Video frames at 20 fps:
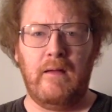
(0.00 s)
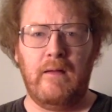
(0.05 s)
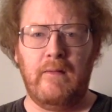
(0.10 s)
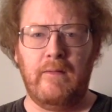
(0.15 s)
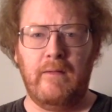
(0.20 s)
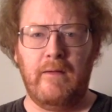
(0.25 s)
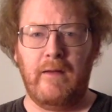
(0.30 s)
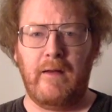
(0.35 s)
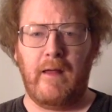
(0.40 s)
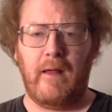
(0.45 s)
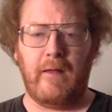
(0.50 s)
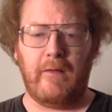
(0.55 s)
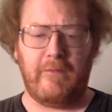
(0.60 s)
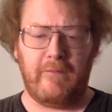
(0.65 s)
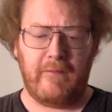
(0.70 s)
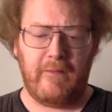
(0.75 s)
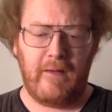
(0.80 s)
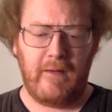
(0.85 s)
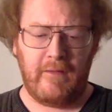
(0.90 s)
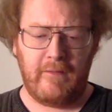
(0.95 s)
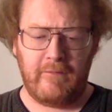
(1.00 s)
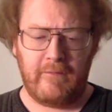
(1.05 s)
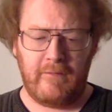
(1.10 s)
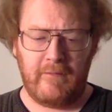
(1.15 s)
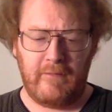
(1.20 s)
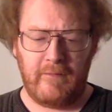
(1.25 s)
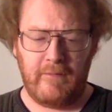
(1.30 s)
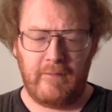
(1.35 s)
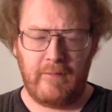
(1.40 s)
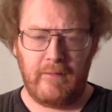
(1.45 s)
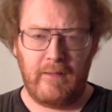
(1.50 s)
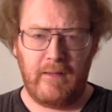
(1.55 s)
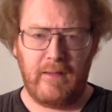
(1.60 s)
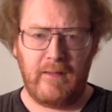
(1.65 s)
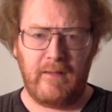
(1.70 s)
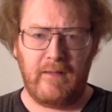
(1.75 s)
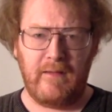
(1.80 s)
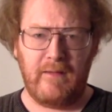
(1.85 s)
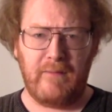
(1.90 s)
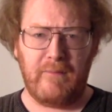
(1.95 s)
the United States.
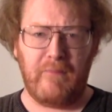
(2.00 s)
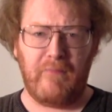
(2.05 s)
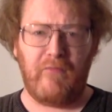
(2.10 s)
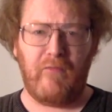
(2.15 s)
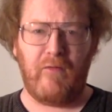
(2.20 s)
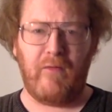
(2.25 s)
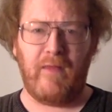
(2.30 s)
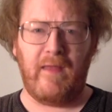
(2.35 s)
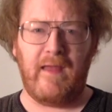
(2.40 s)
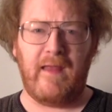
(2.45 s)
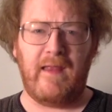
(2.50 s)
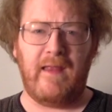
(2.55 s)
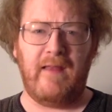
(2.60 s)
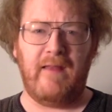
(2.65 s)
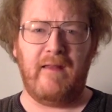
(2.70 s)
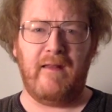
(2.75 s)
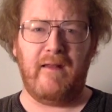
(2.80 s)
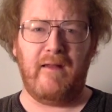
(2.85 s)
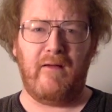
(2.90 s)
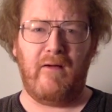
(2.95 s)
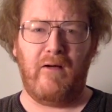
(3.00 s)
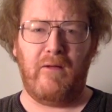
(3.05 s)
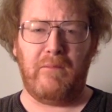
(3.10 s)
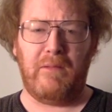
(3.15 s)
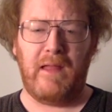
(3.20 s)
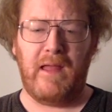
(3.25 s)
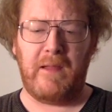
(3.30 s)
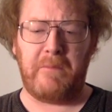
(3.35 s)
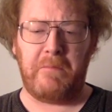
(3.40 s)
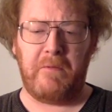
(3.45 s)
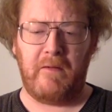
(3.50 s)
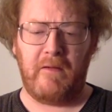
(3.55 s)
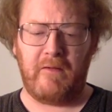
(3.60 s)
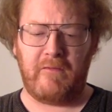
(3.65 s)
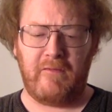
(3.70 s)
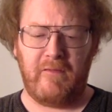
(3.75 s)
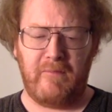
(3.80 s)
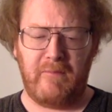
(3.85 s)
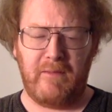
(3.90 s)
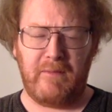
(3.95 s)
And uh, before that, he did an all-black
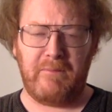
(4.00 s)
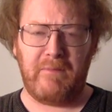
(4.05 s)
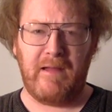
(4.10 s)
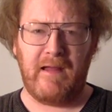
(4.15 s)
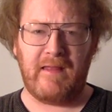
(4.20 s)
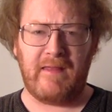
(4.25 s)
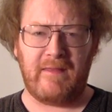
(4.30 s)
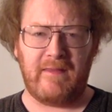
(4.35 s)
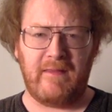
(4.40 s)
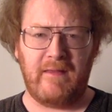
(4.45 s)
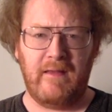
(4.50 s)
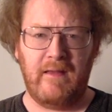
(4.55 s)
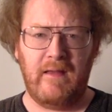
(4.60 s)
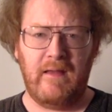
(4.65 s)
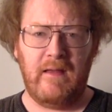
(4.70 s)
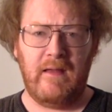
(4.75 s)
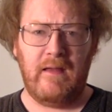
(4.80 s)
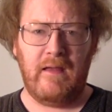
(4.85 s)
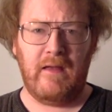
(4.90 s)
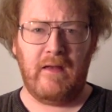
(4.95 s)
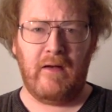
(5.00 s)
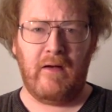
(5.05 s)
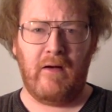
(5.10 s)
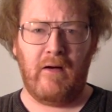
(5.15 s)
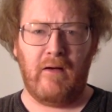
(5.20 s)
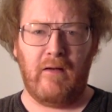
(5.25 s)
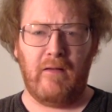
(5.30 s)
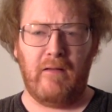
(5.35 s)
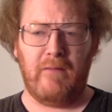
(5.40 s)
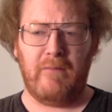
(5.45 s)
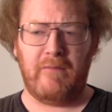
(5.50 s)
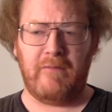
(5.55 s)
production of Macbeth in Harlem.